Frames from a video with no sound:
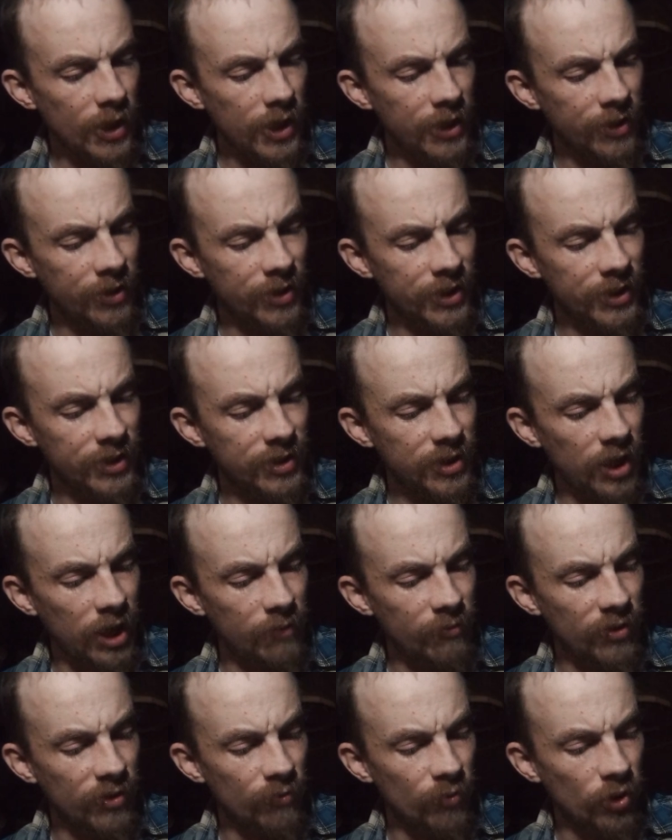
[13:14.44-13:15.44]
At this
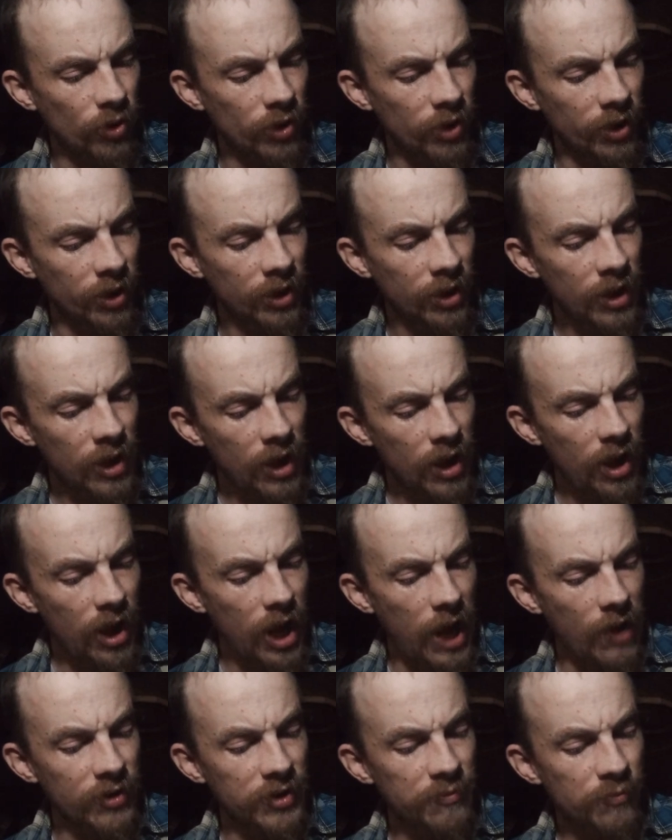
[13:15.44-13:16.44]
time in the morning,
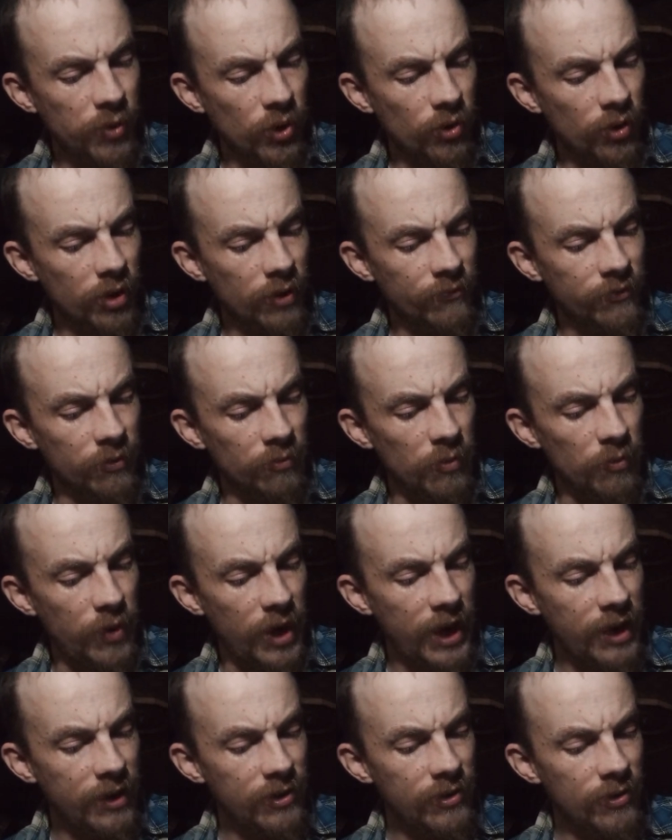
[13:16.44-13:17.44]
I was bored from
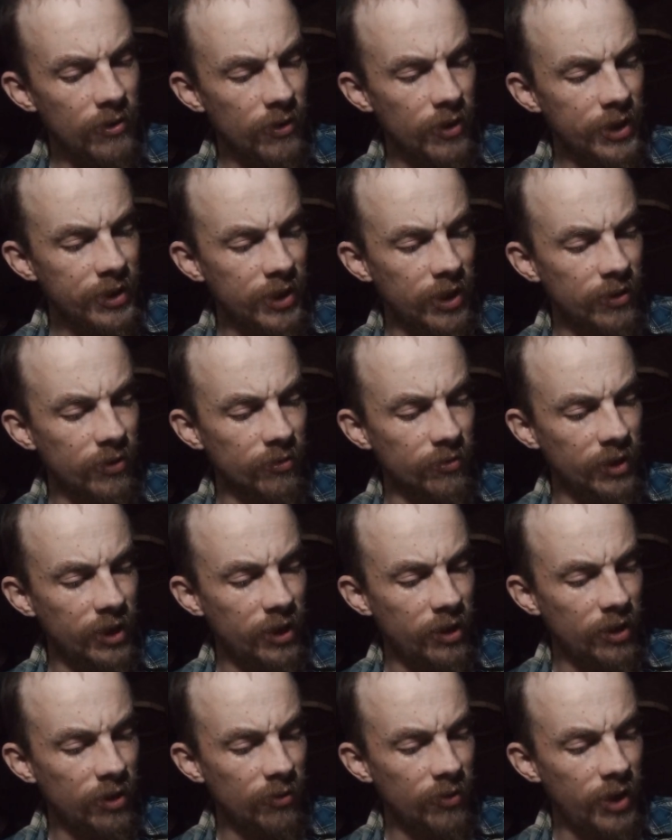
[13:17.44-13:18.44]
bad noise on the
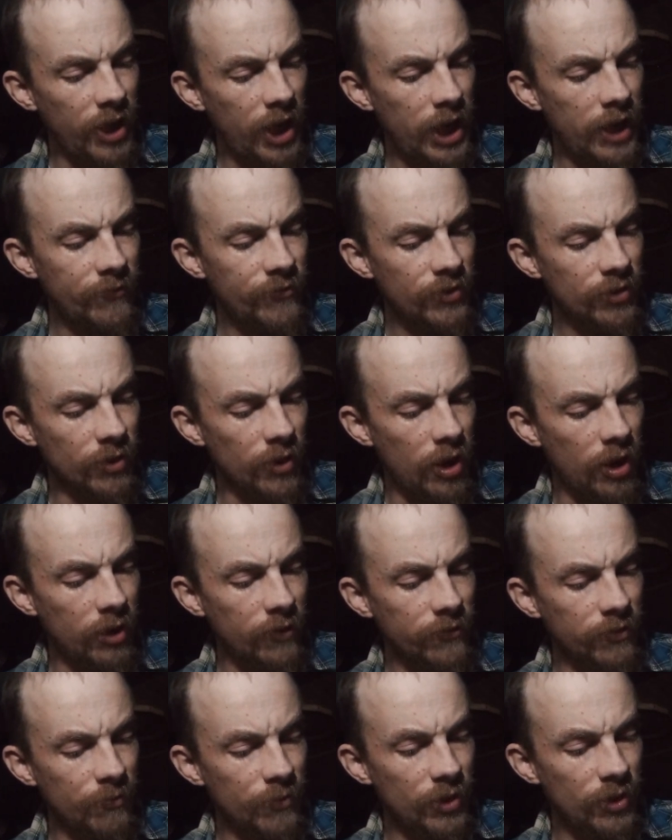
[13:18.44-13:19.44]
radio and half
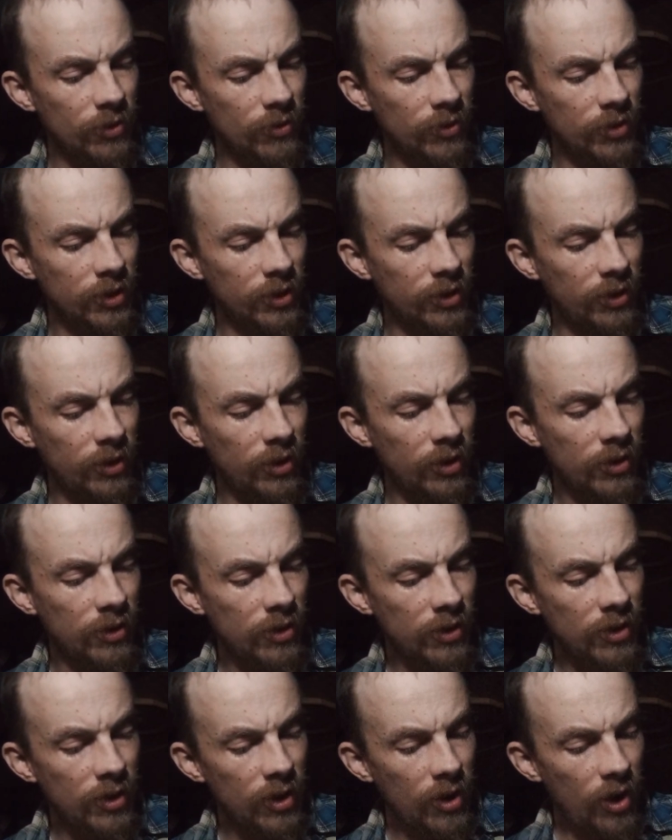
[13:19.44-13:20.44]
drunk from doing
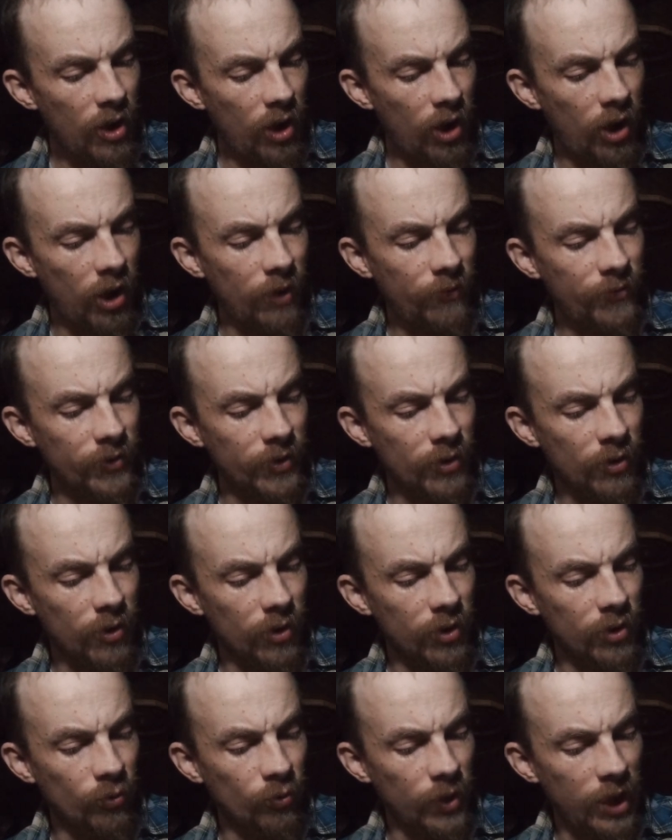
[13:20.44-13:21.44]
off a
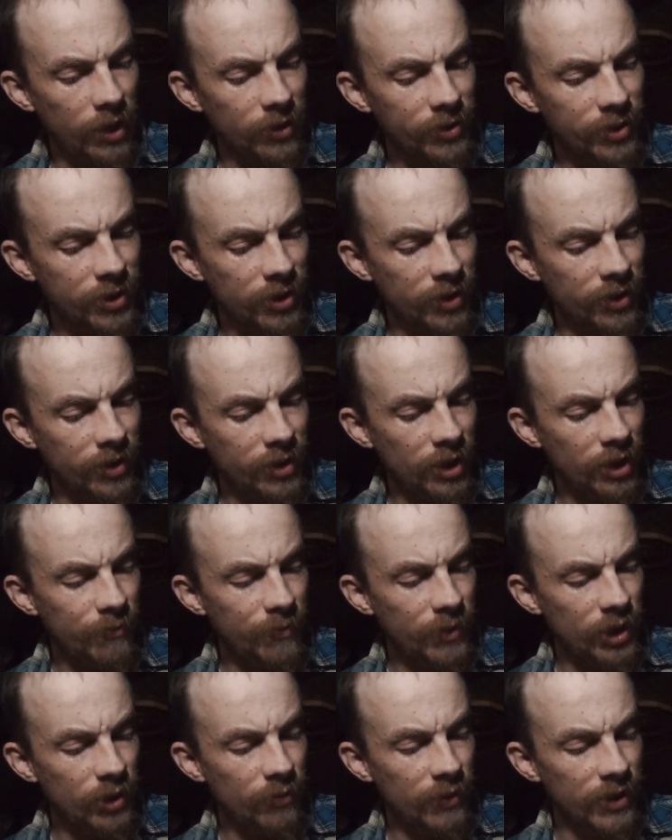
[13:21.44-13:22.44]
quart of wild turkey
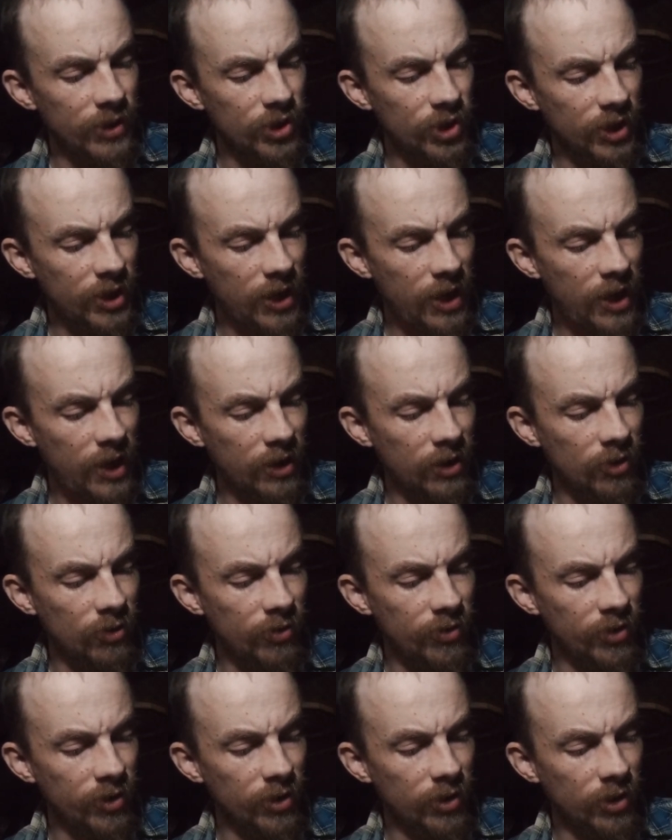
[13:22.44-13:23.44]
between Chicago
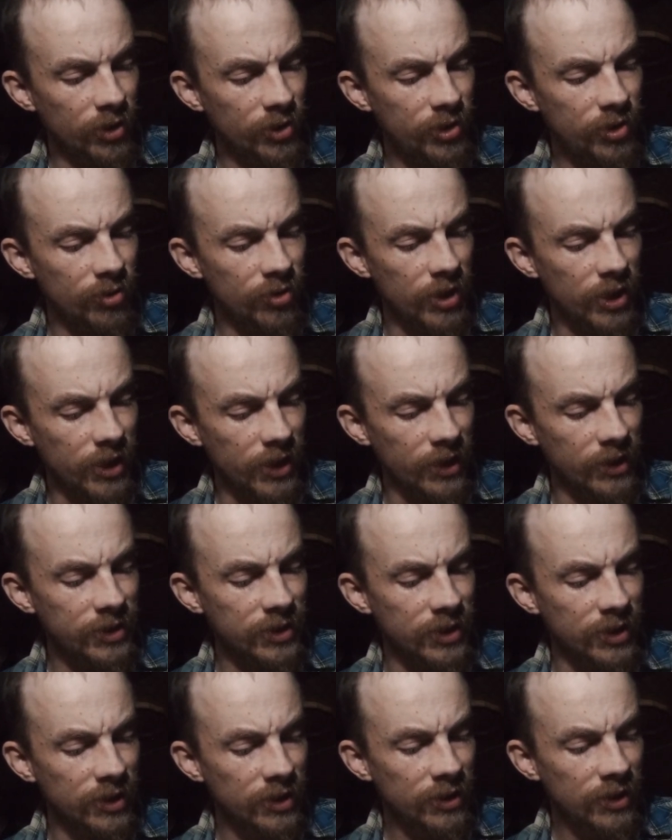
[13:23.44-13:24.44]
and the Altoona
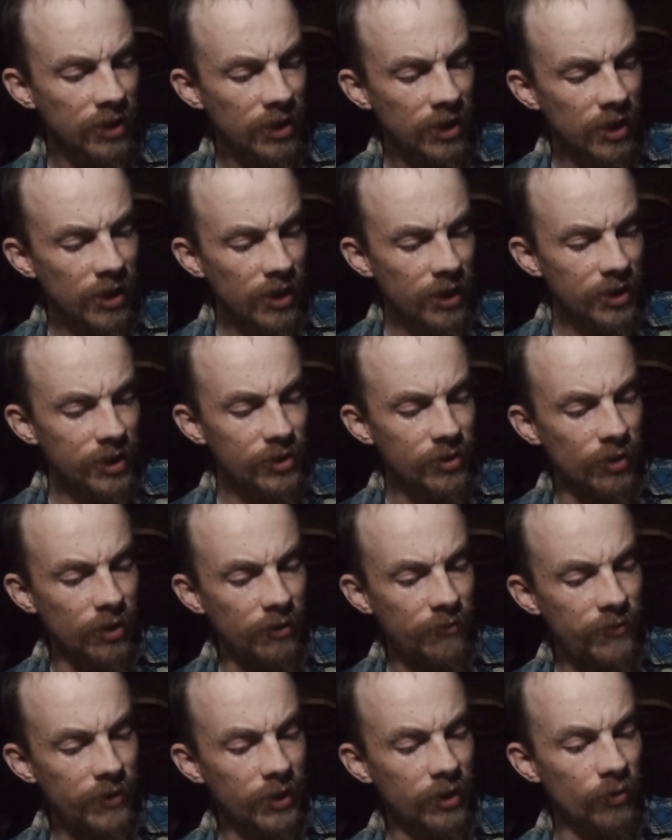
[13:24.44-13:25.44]
exit, so I
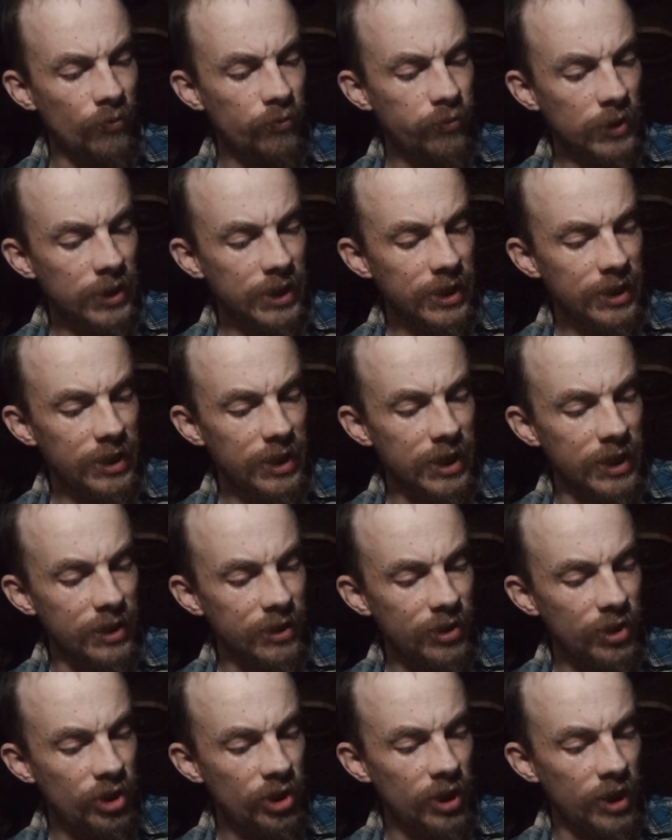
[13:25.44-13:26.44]
figured, why not?
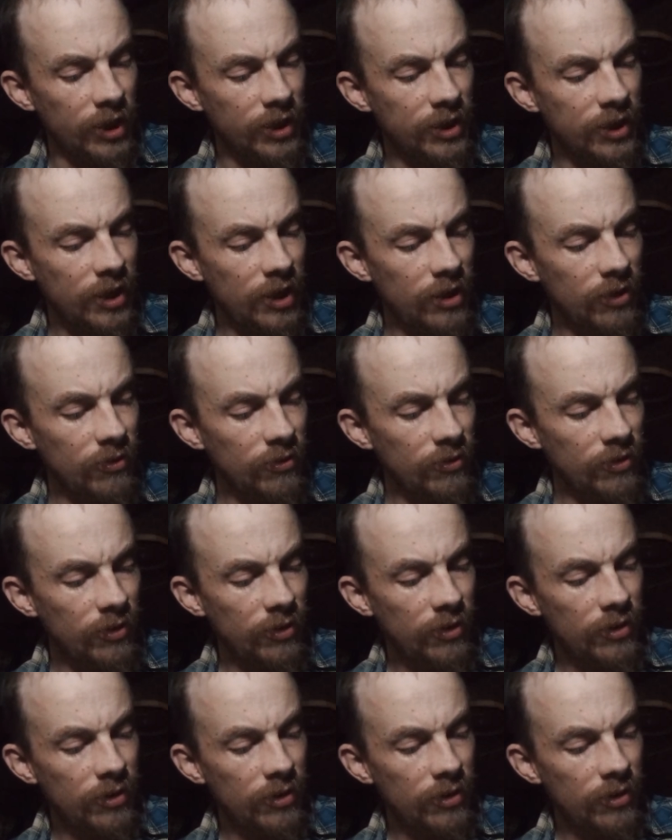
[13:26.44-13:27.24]
Check it out.